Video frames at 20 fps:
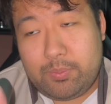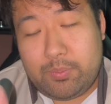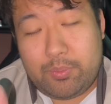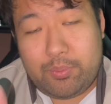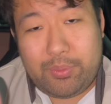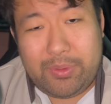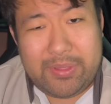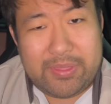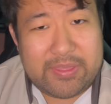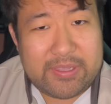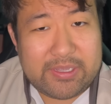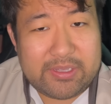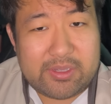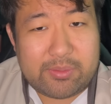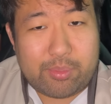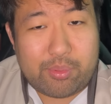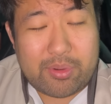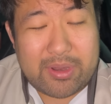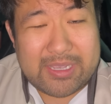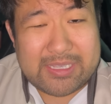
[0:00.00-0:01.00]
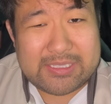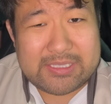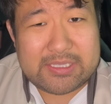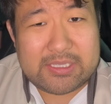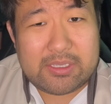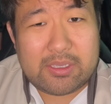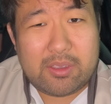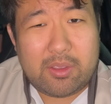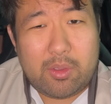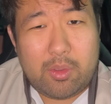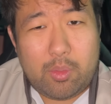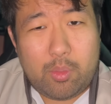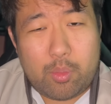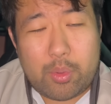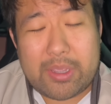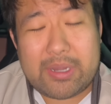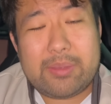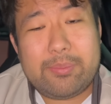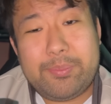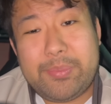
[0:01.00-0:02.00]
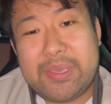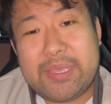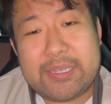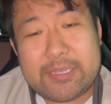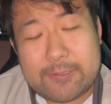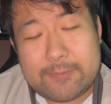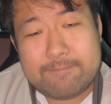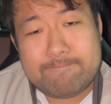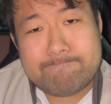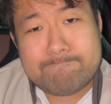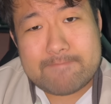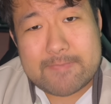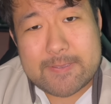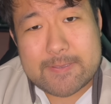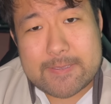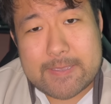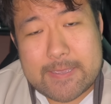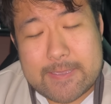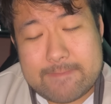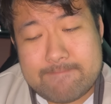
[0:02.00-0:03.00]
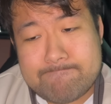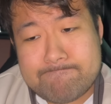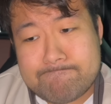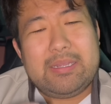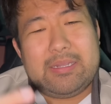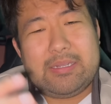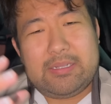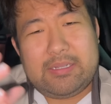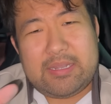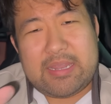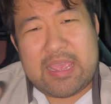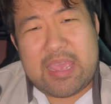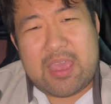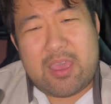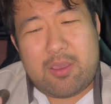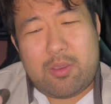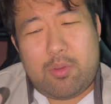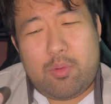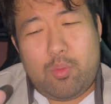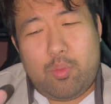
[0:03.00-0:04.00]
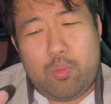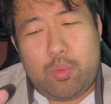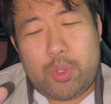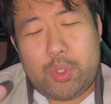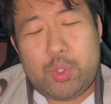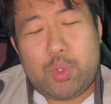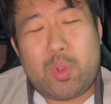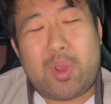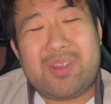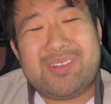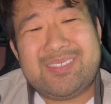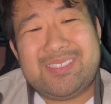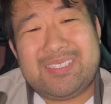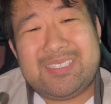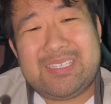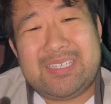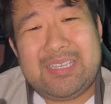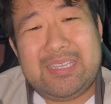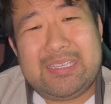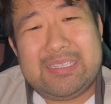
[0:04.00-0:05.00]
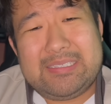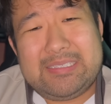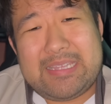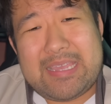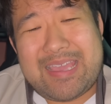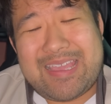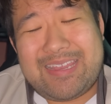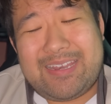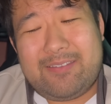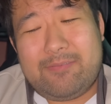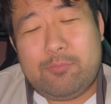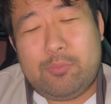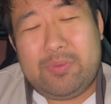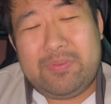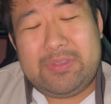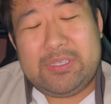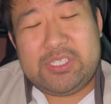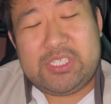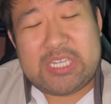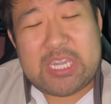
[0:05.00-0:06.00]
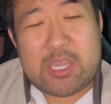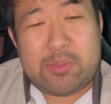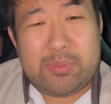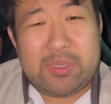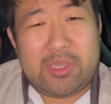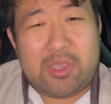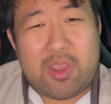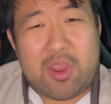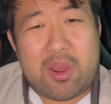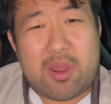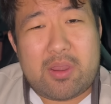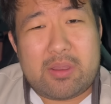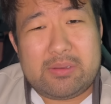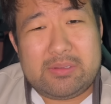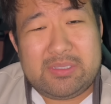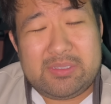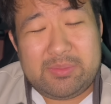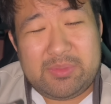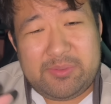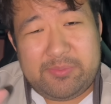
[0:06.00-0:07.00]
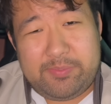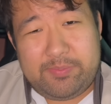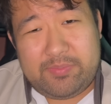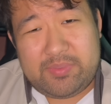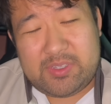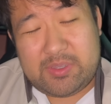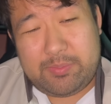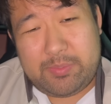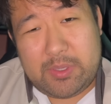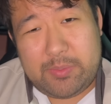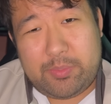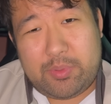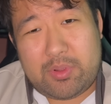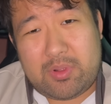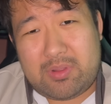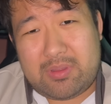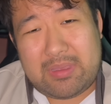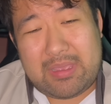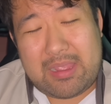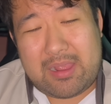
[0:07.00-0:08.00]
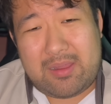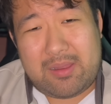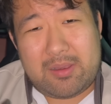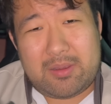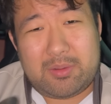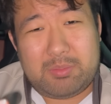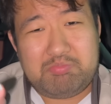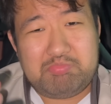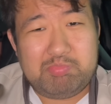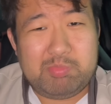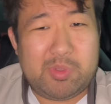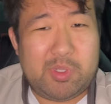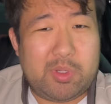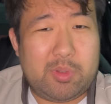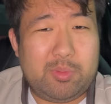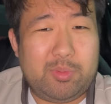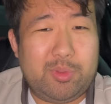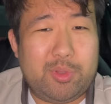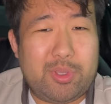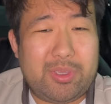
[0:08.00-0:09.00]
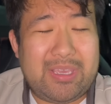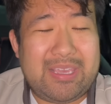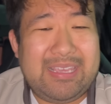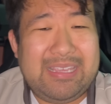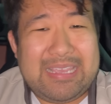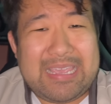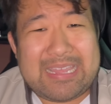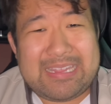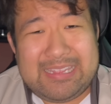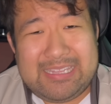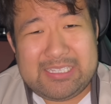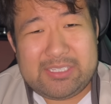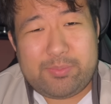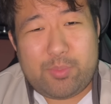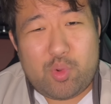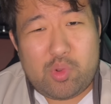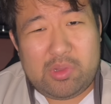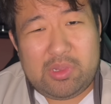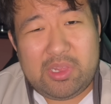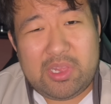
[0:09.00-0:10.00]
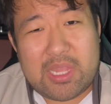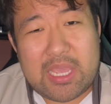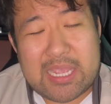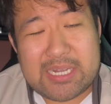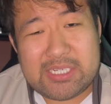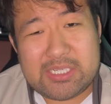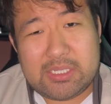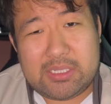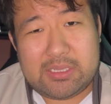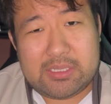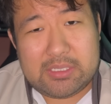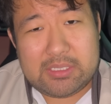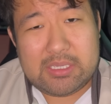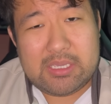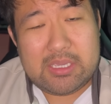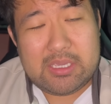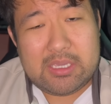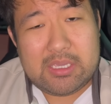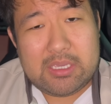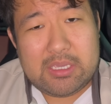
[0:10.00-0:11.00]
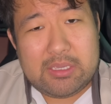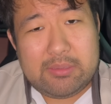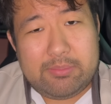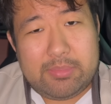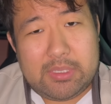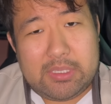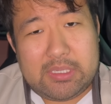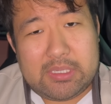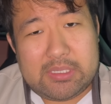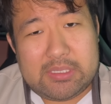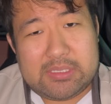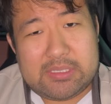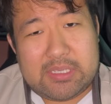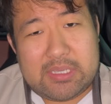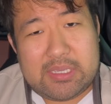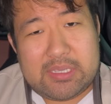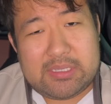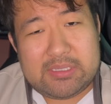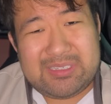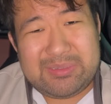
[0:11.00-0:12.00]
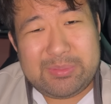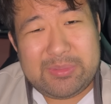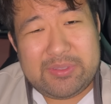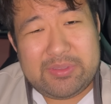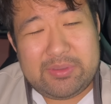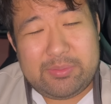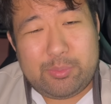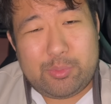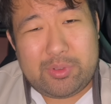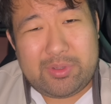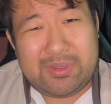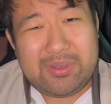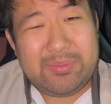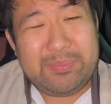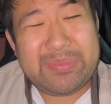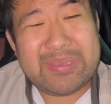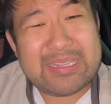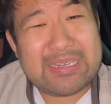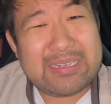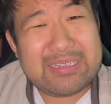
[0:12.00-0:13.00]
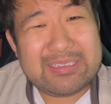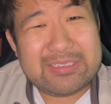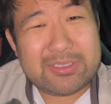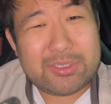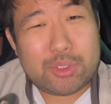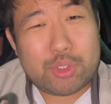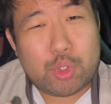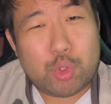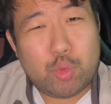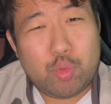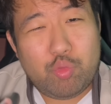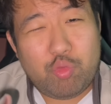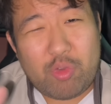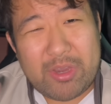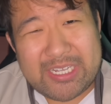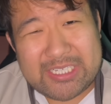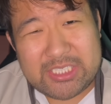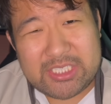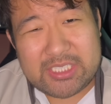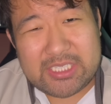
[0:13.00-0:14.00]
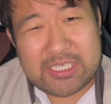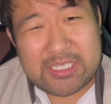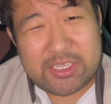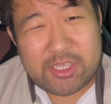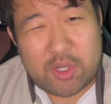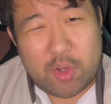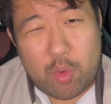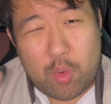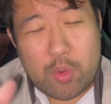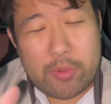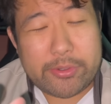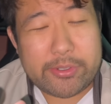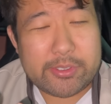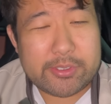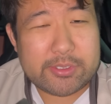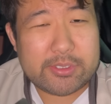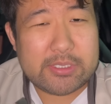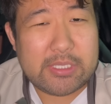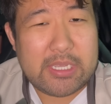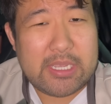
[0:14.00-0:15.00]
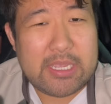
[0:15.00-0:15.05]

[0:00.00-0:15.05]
rethink the pricing quite a bit, okay? Now, what you are seeing is that with the Xiaomi car, some of some people are, you know, looking at this more logically, because uh, some of them were a bit too rushed in their orders.